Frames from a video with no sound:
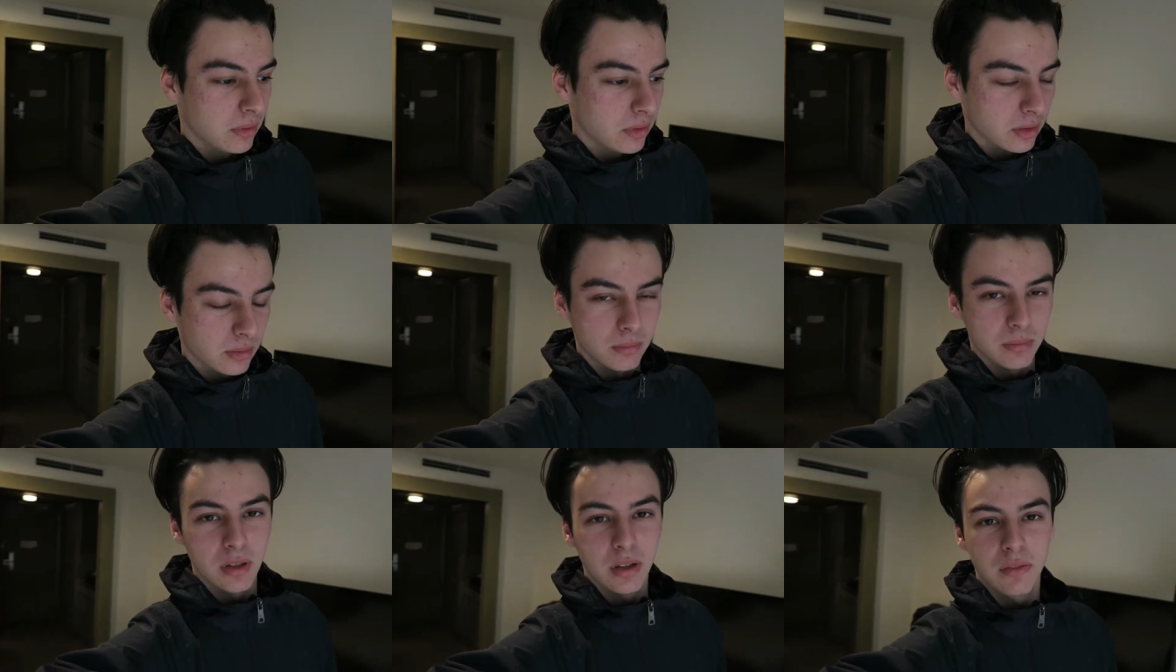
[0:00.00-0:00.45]

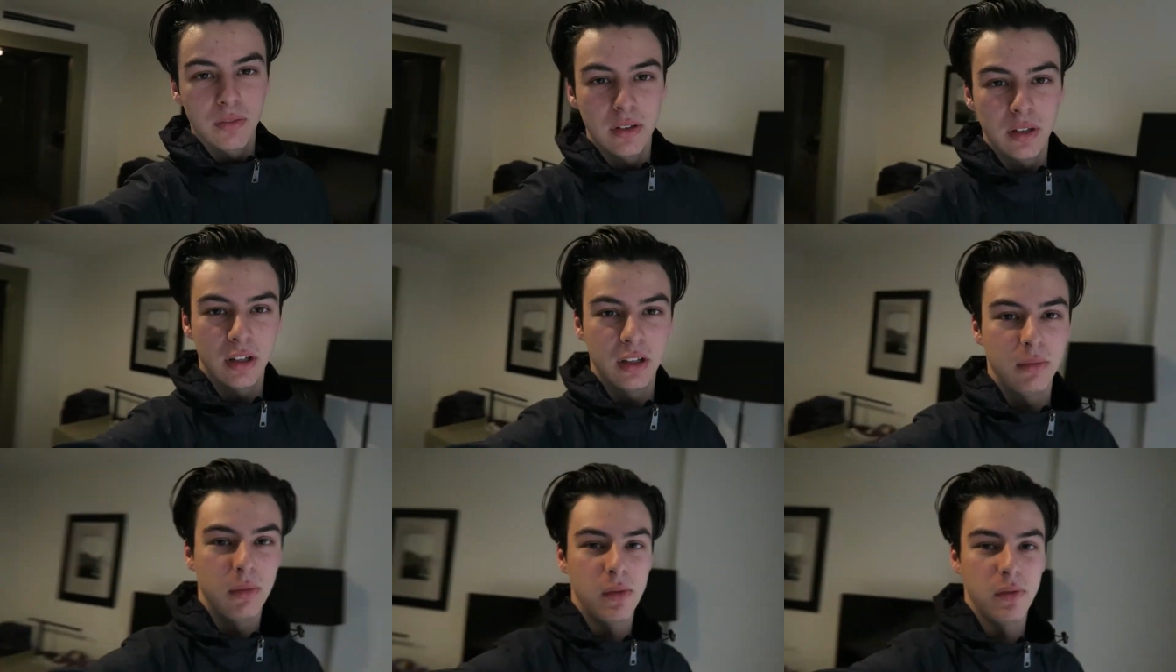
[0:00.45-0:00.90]
so I'm
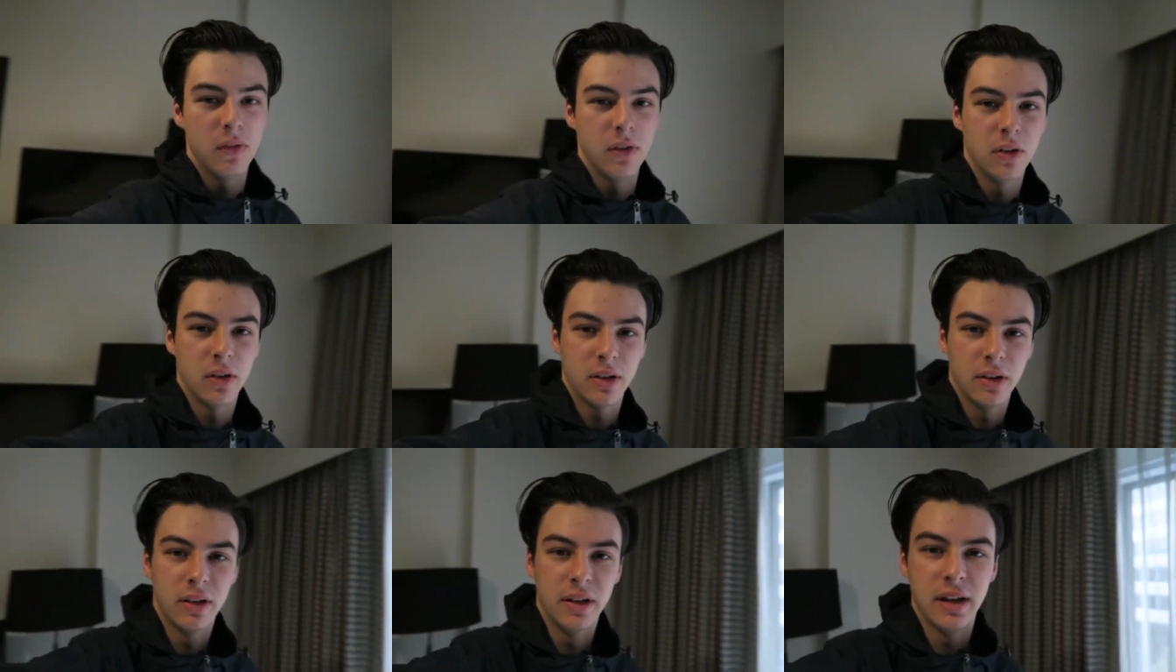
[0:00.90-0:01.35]
definitely going to be
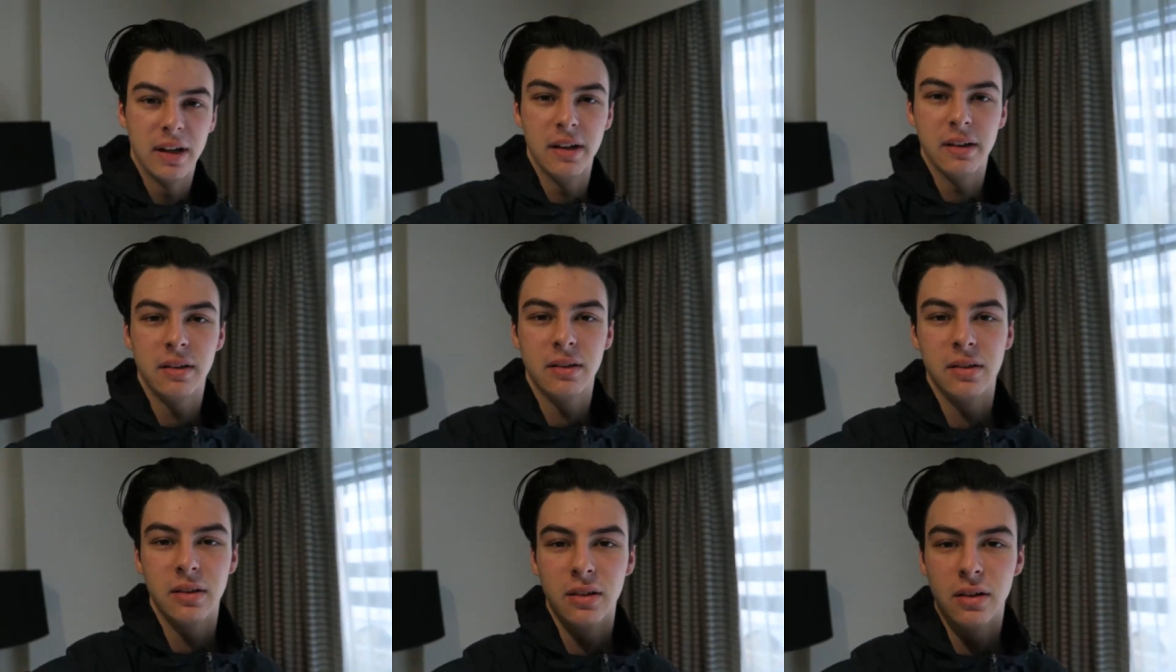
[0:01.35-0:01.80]
vlogging
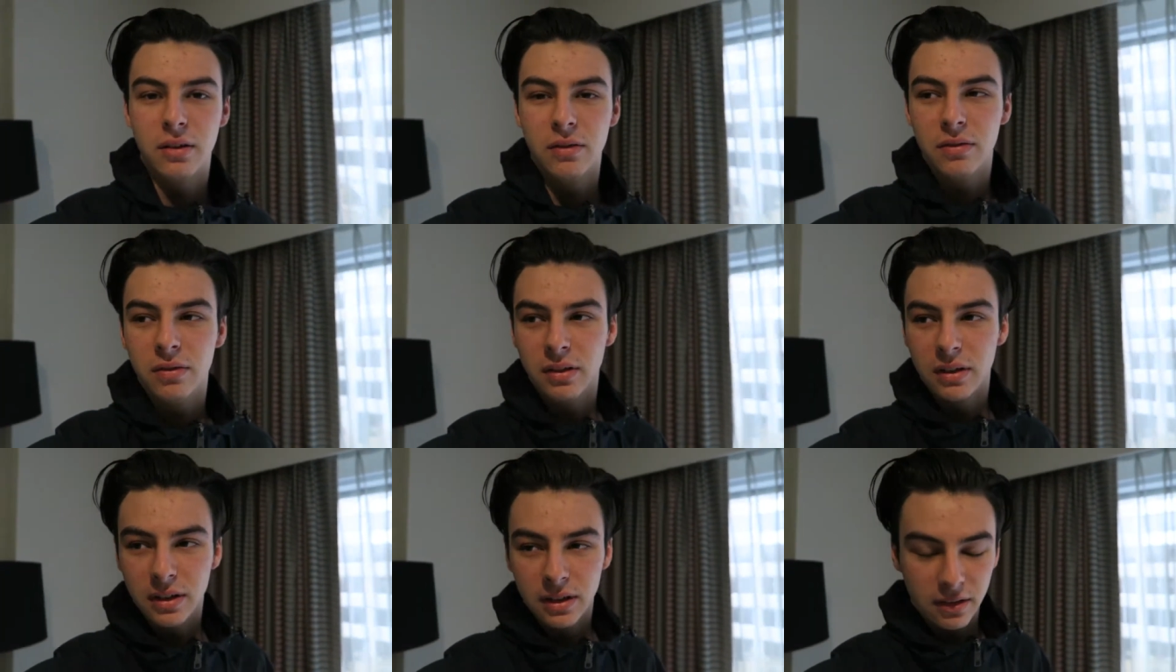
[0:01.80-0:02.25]
that. So
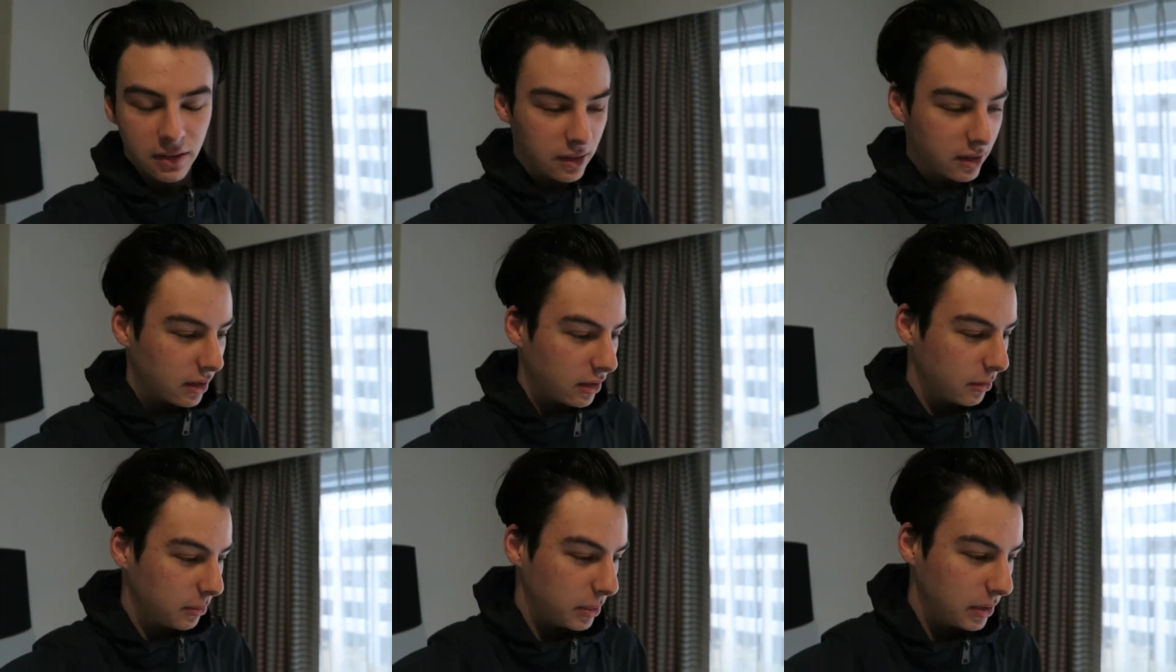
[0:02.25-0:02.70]
hopefully
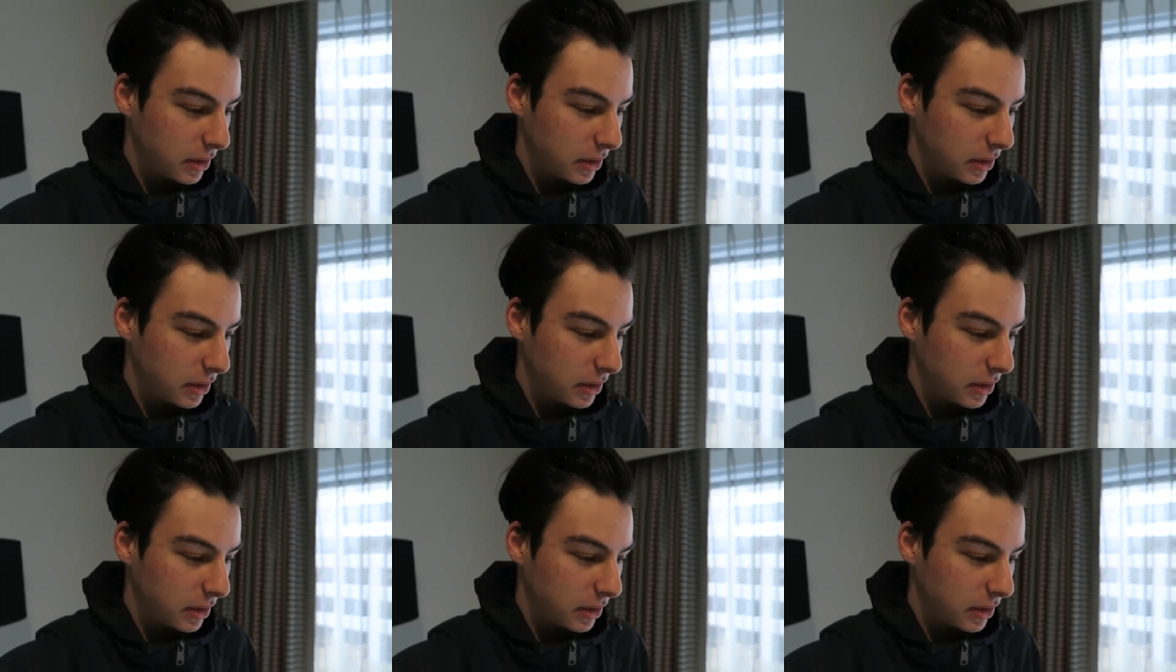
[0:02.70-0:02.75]
today will